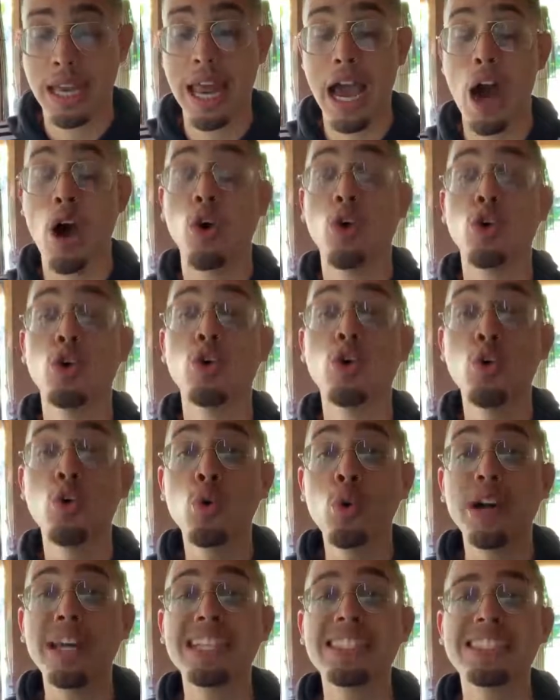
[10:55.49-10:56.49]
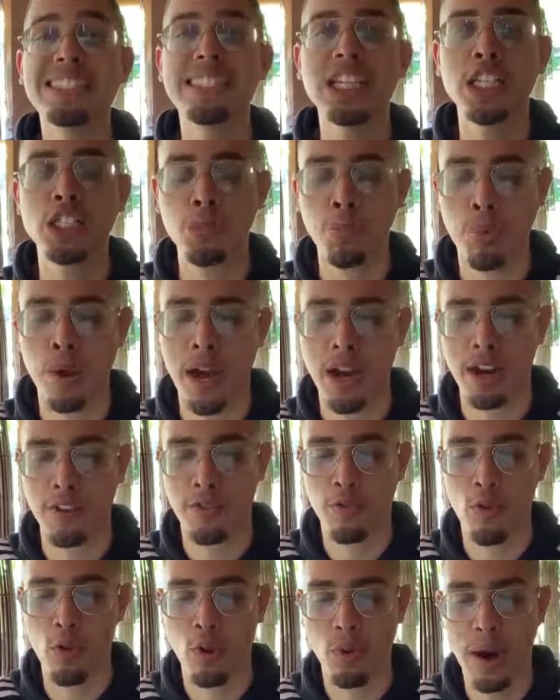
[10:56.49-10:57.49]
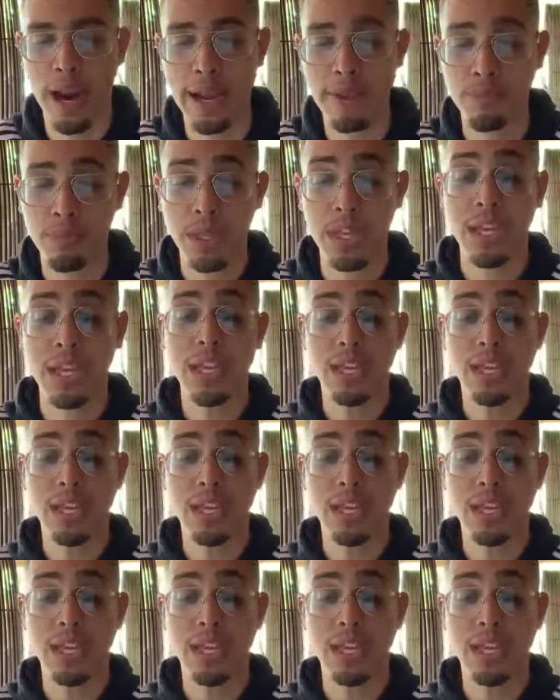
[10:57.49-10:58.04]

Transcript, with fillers: Now, who is this product for, right?